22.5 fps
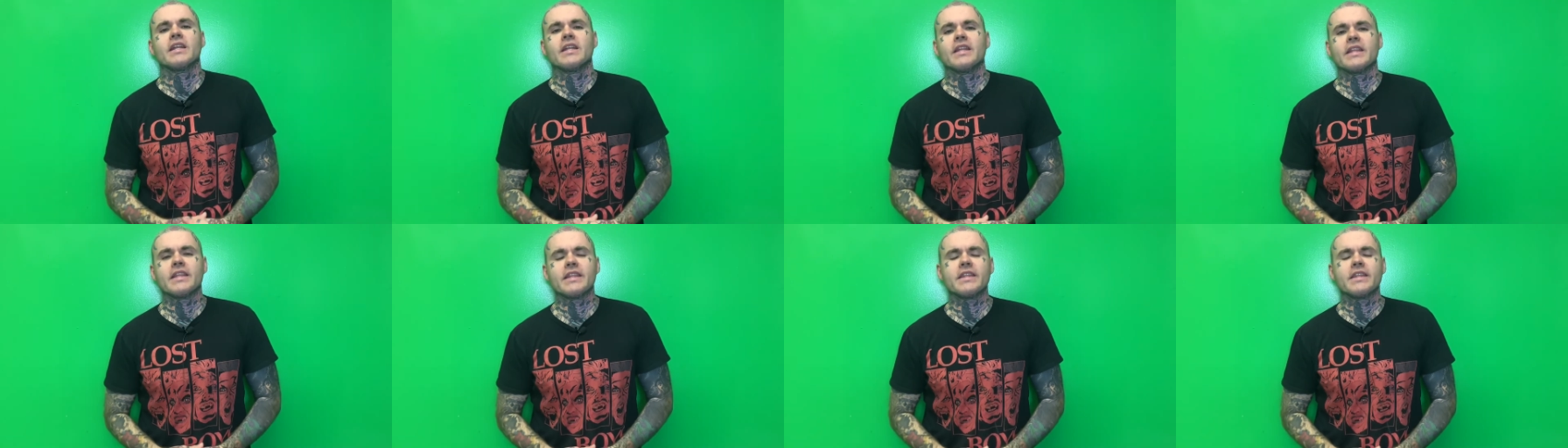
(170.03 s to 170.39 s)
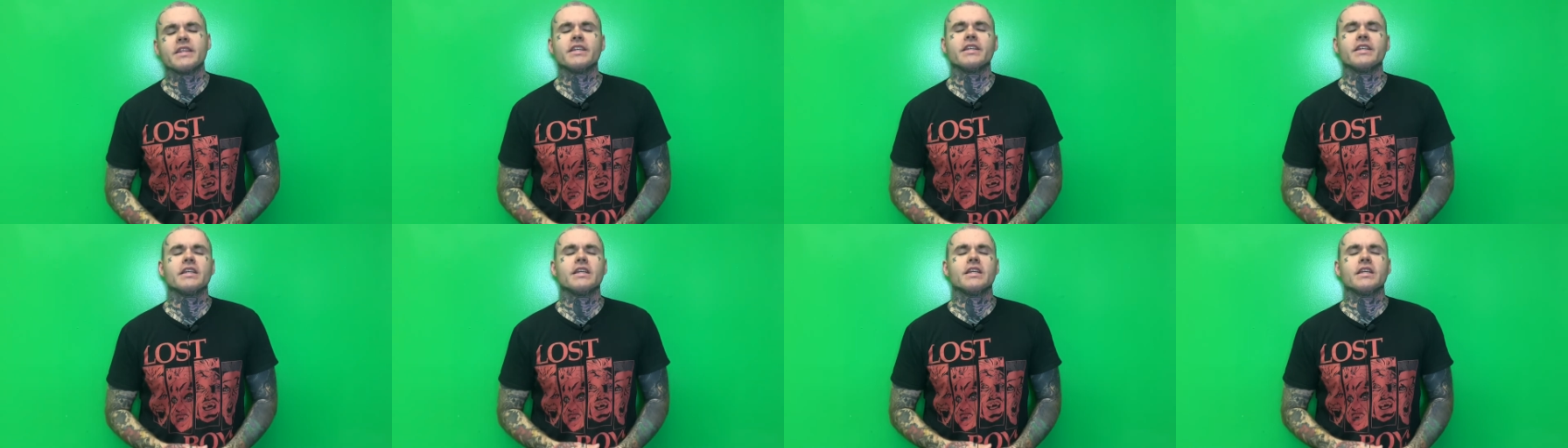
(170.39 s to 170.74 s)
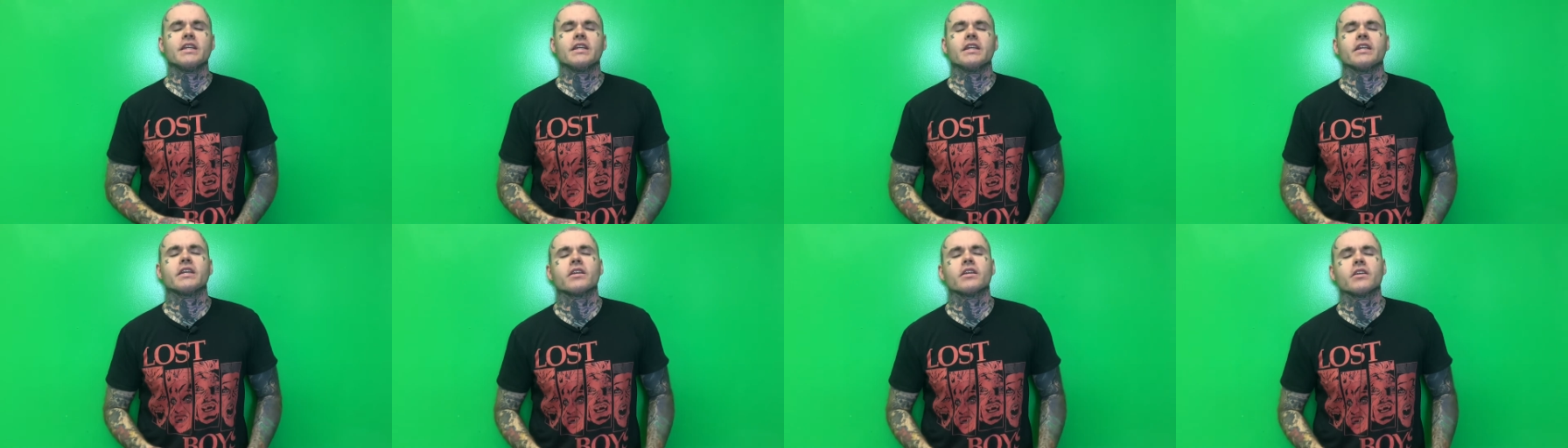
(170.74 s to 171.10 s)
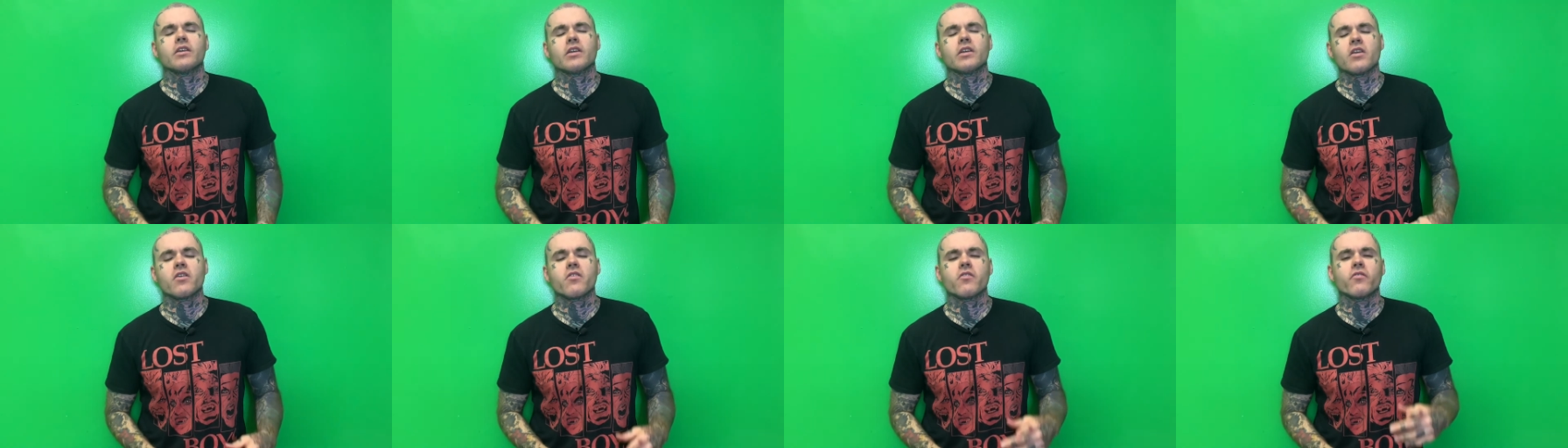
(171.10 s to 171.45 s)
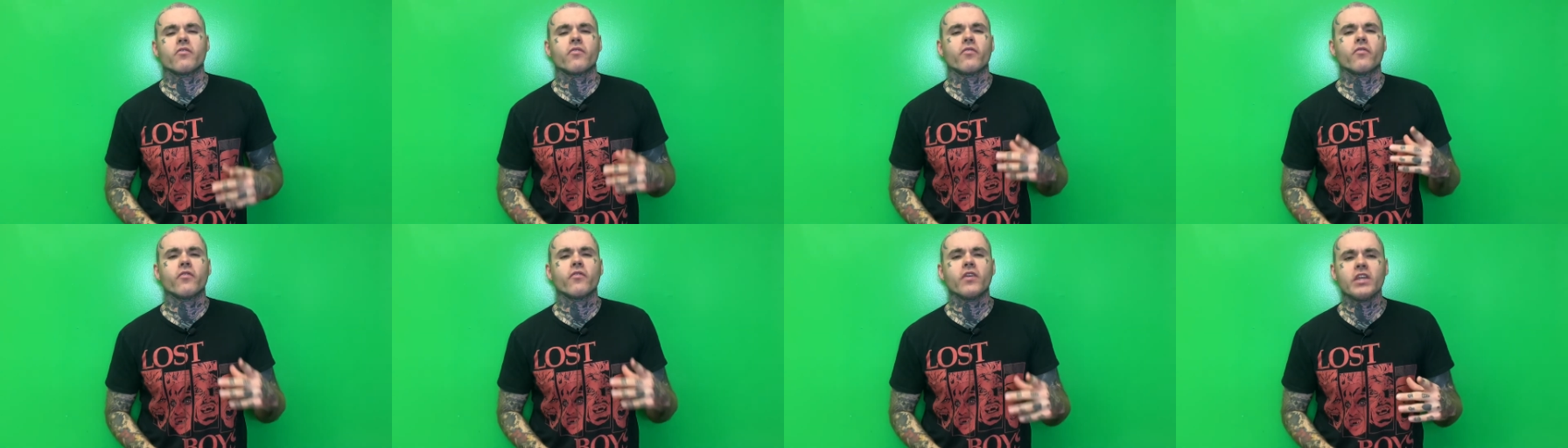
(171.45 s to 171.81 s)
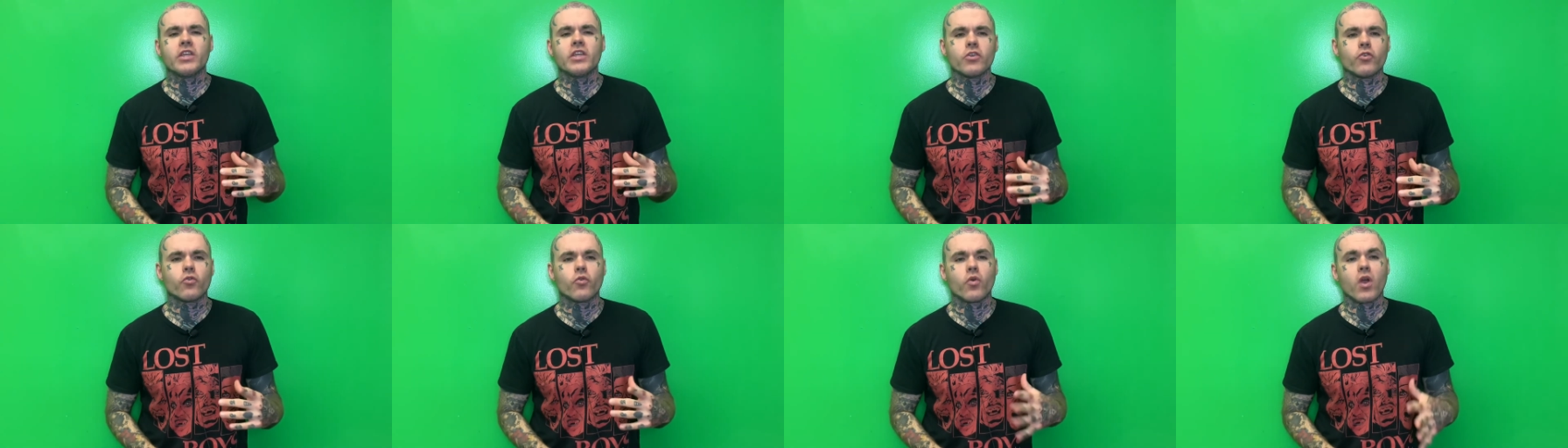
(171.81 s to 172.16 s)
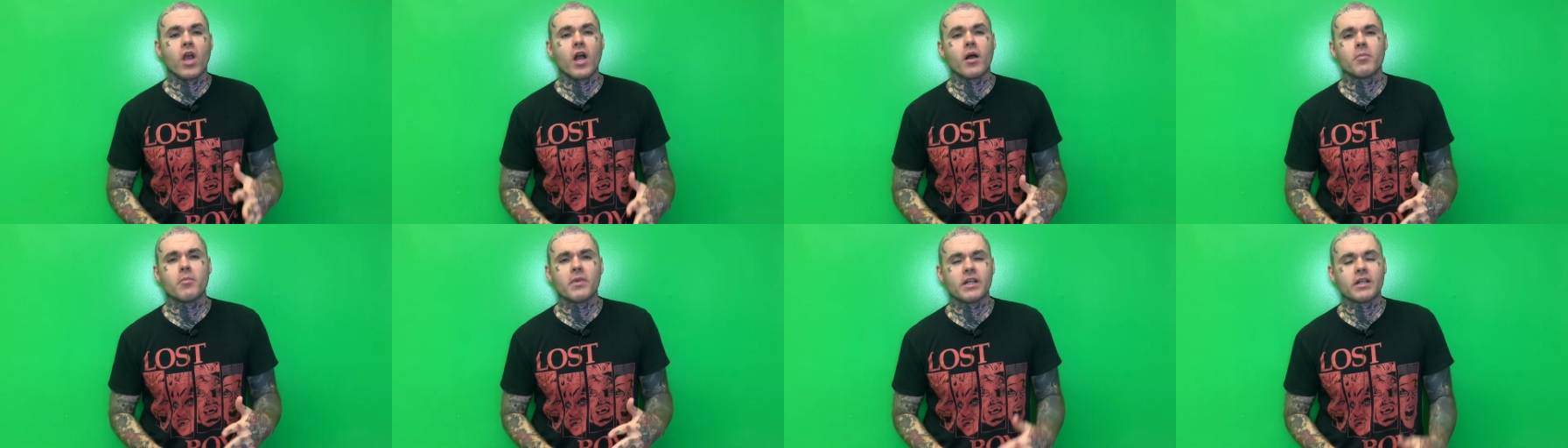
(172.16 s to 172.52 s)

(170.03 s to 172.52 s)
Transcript: The Figurama